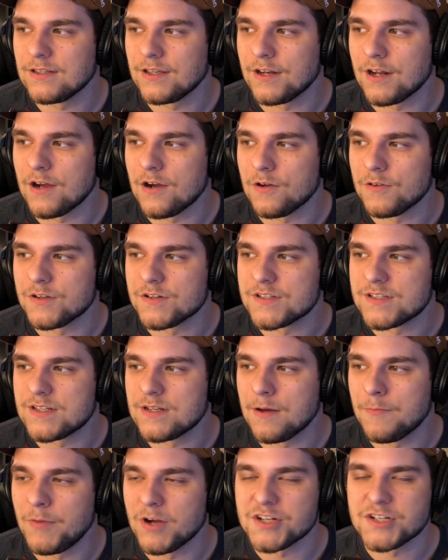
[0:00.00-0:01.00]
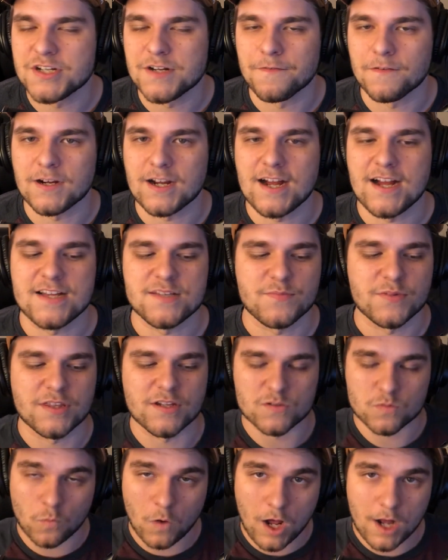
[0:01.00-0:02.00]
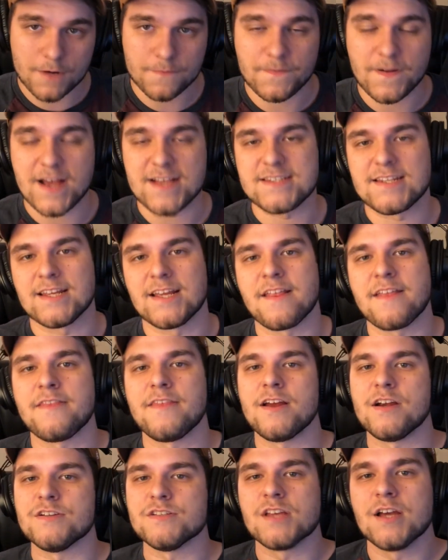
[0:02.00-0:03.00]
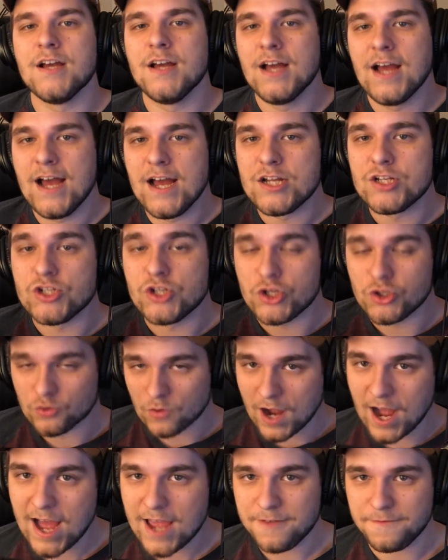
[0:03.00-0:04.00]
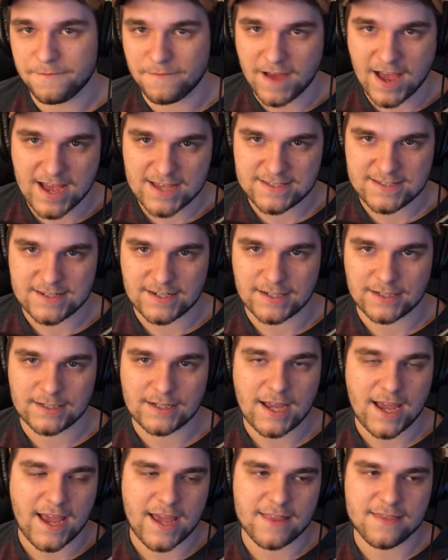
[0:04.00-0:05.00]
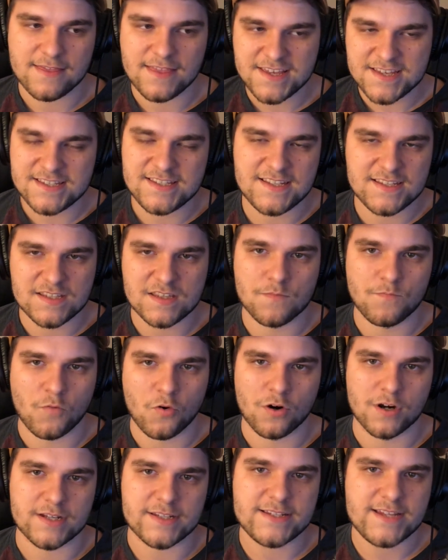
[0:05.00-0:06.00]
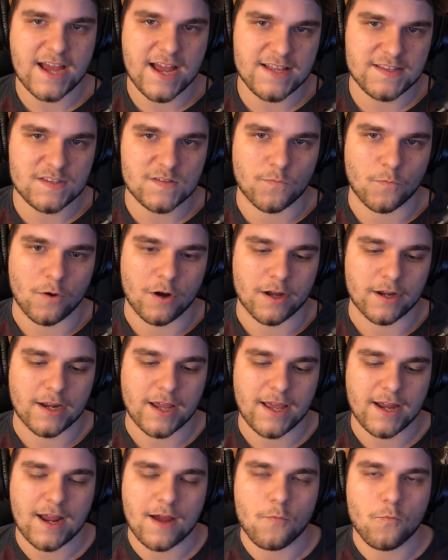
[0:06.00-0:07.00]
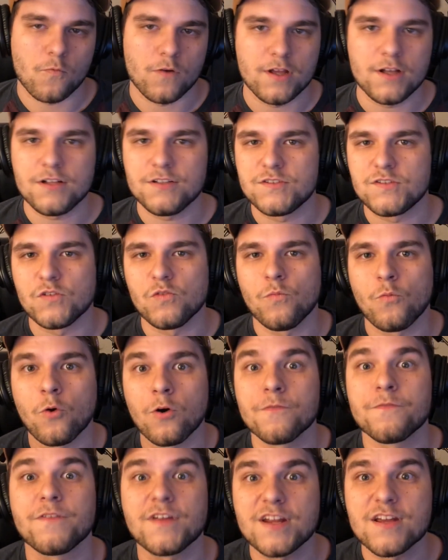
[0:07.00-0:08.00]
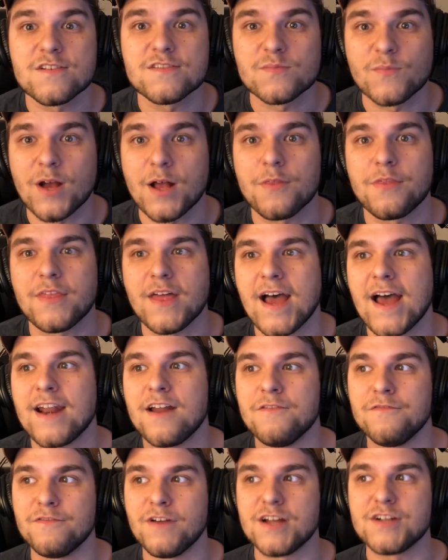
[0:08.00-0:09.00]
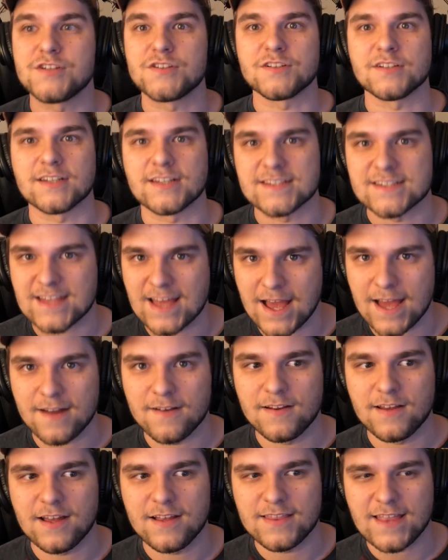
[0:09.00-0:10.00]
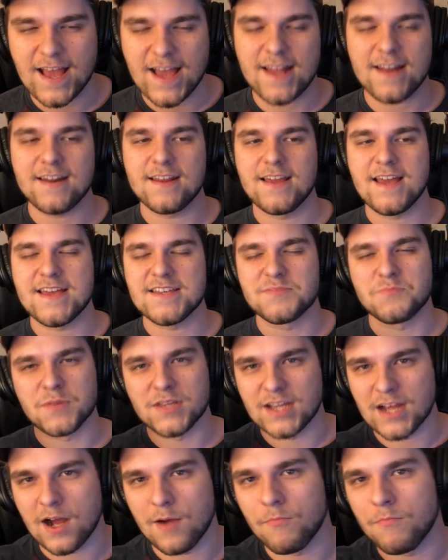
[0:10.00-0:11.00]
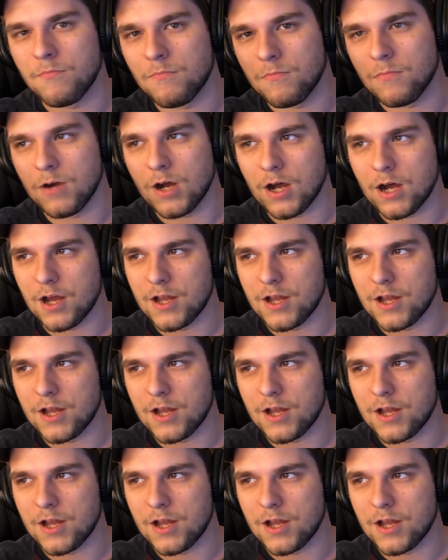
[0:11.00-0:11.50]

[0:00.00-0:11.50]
you know, there's a bunch of different kinds, but there's water fasting, and then there's dry fasting. And this is the more intense one, and I will do more videos about that eventually, because that has become